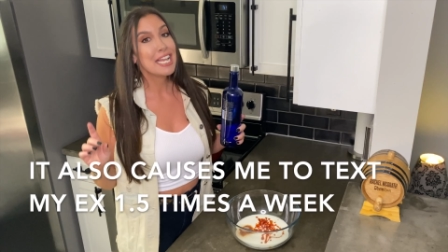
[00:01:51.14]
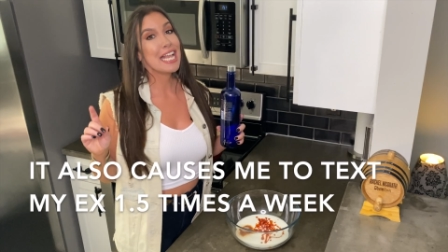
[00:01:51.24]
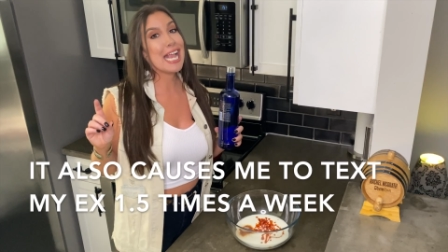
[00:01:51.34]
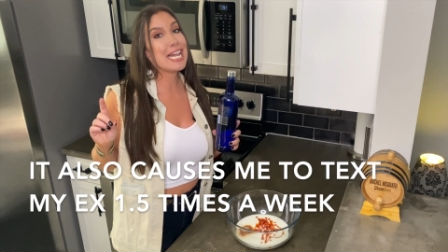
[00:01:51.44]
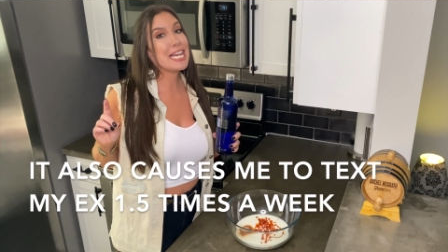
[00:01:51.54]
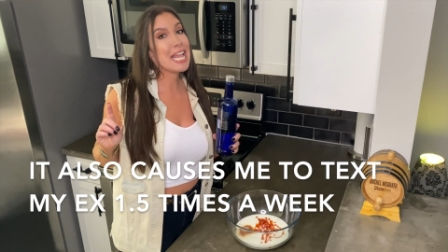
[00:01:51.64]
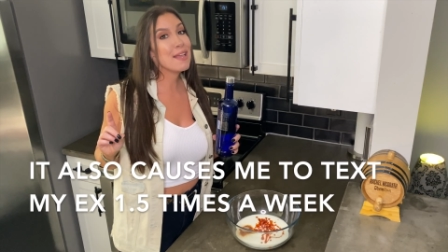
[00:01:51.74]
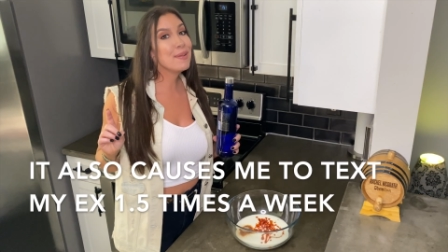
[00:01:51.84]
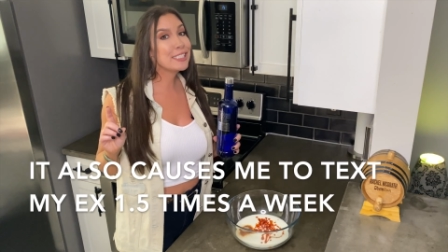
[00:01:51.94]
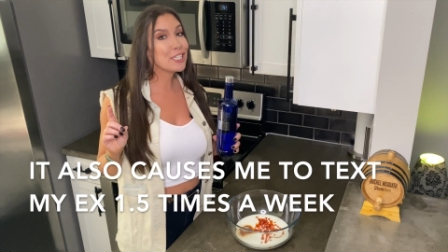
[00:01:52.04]
it
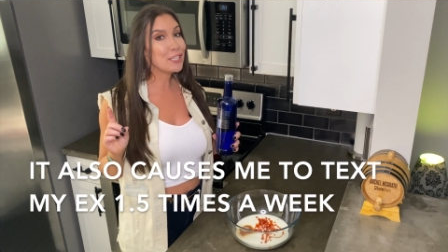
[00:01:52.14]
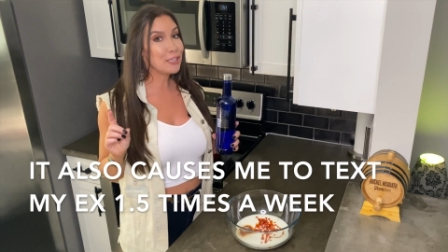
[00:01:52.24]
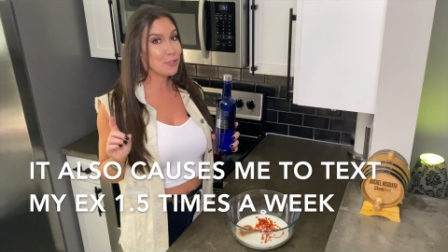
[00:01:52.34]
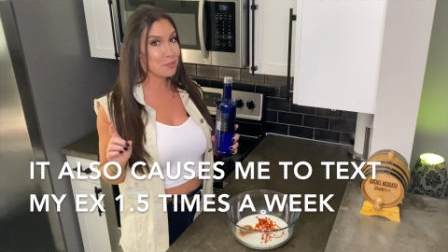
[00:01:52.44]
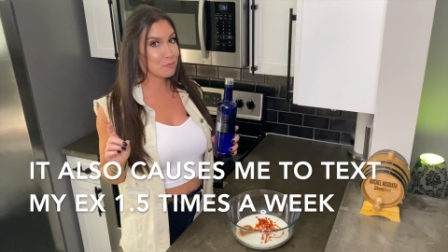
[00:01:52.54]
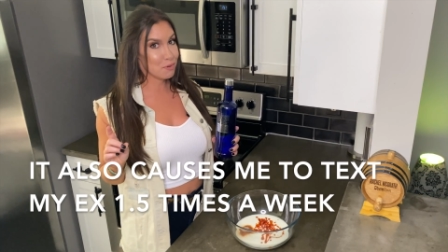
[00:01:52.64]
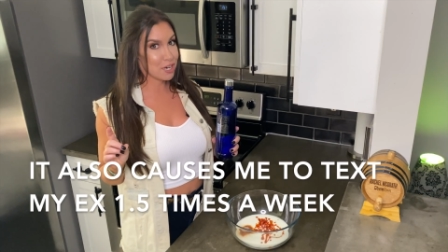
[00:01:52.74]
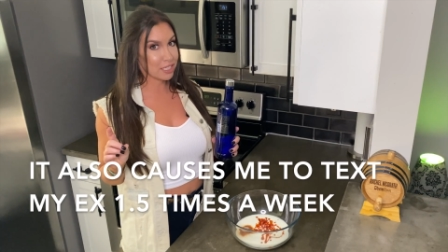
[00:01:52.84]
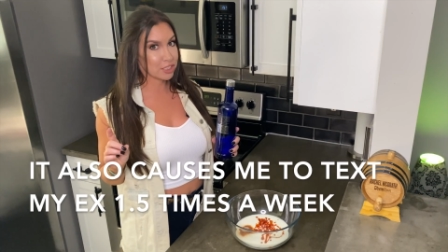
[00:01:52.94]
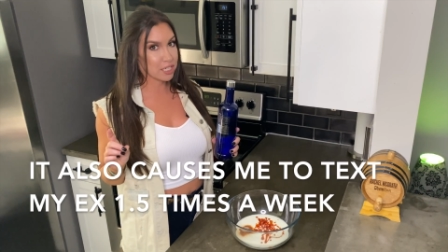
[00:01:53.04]
inhibits gluten
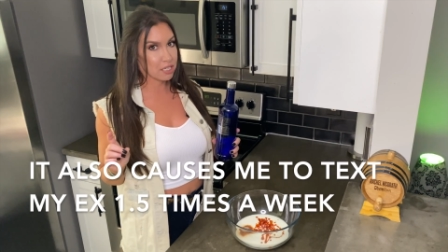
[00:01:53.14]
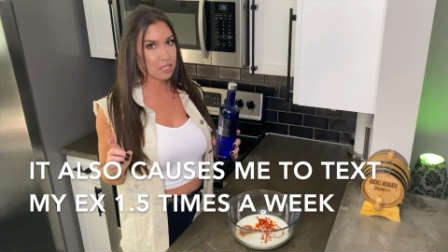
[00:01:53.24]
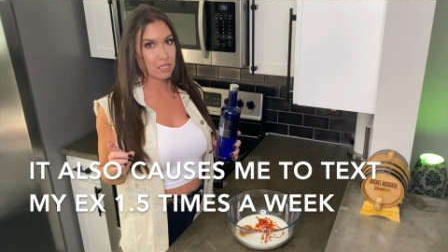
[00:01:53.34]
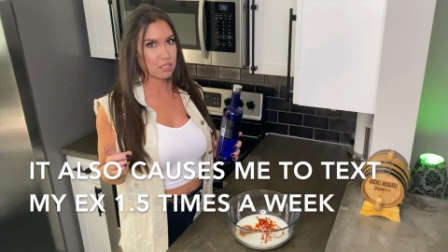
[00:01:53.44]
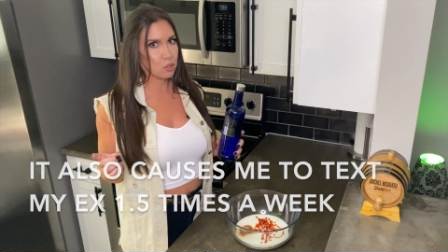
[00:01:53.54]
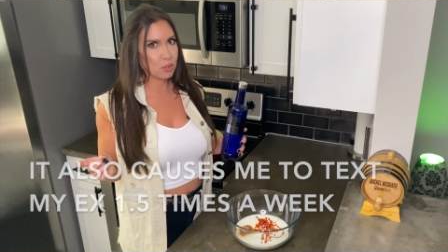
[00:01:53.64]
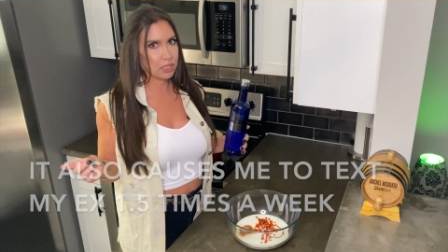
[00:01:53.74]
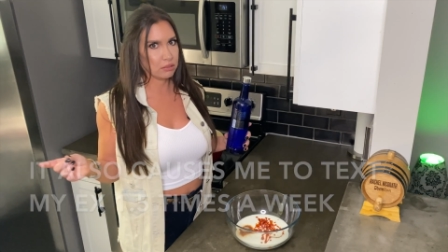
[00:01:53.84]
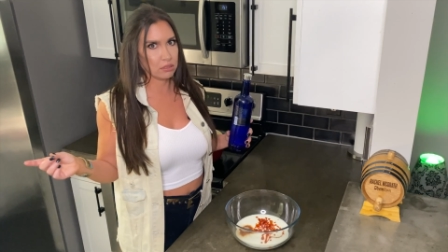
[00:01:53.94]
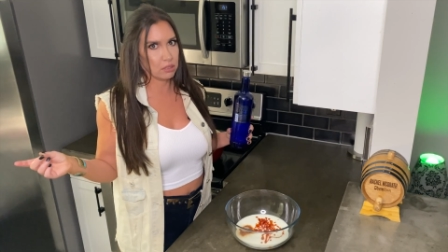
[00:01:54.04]
production. You don't
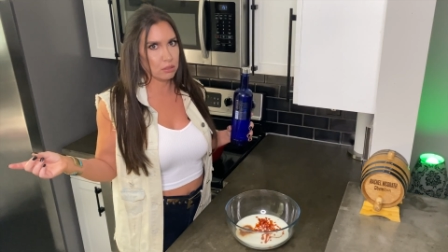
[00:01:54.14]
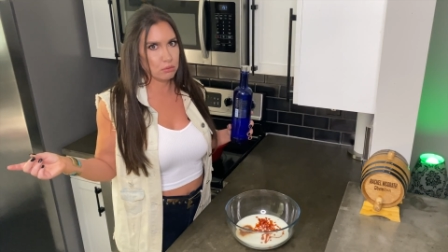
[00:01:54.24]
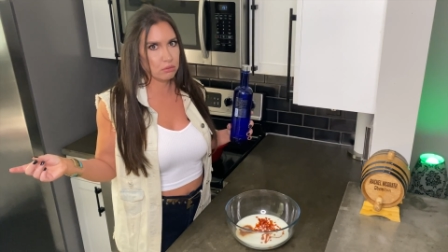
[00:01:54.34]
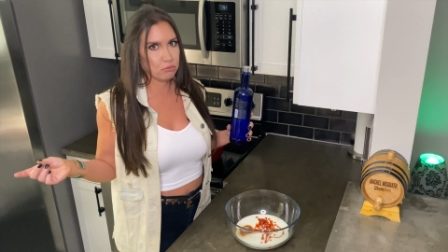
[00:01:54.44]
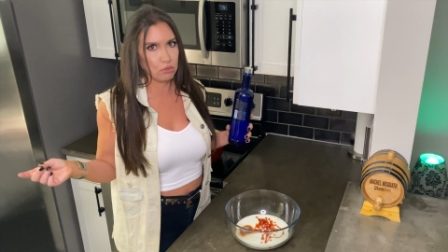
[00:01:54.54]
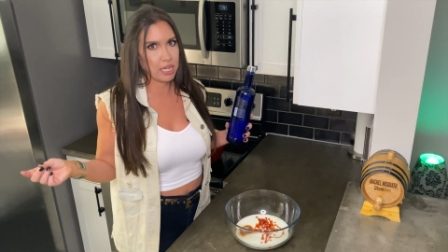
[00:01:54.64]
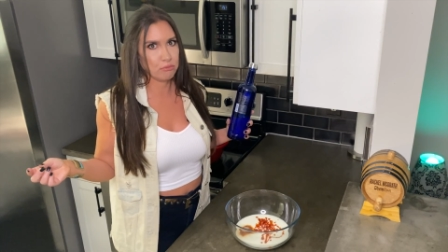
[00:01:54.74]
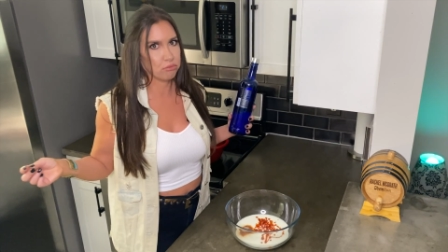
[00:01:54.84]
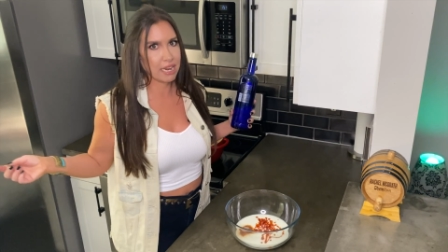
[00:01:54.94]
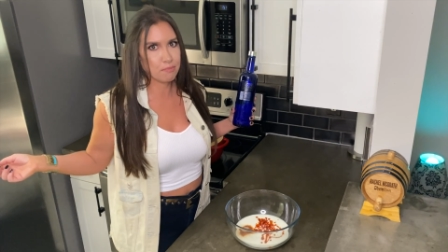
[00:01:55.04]
want gluten
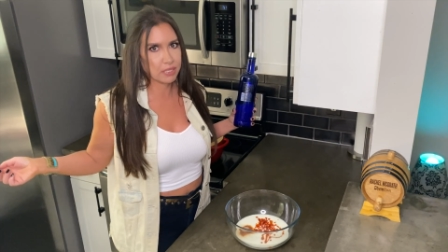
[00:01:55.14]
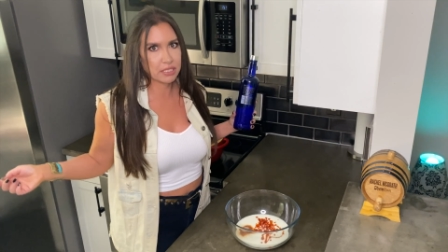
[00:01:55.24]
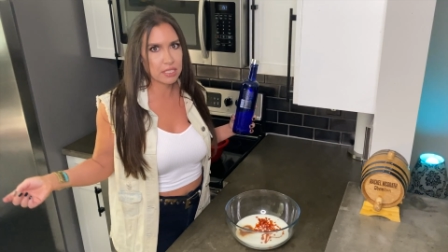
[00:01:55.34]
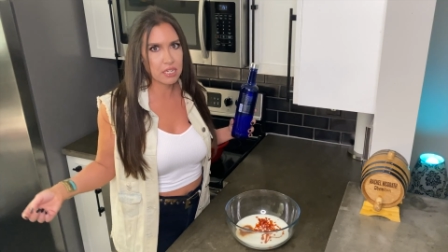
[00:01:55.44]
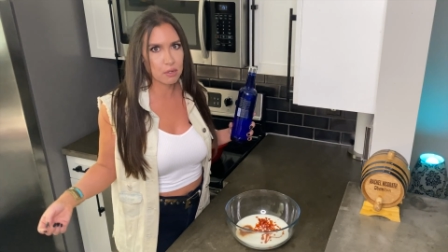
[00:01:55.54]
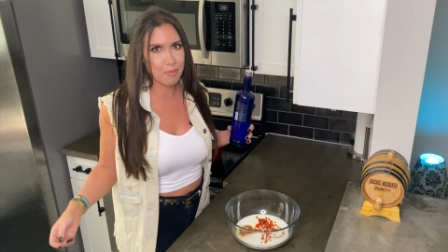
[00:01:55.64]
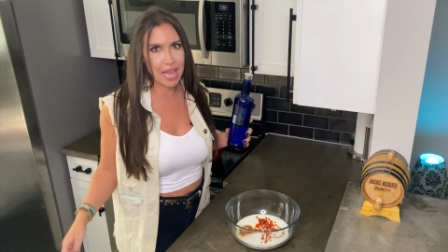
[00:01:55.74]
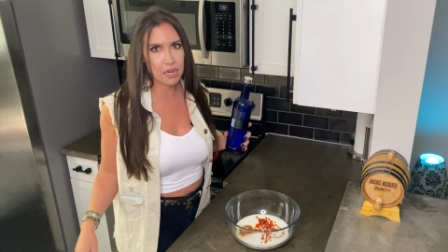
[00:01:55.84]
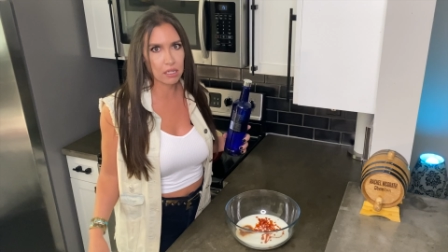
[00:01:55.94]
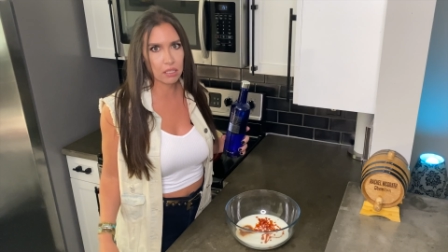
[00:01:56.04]
running rampant in your
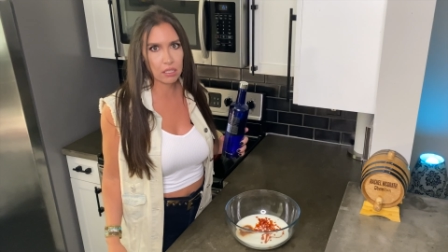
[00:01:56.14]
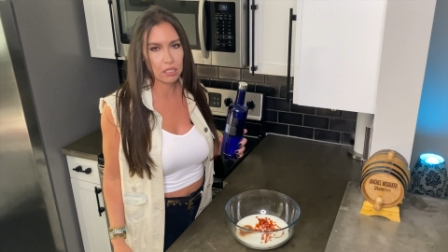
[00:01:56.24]
batter.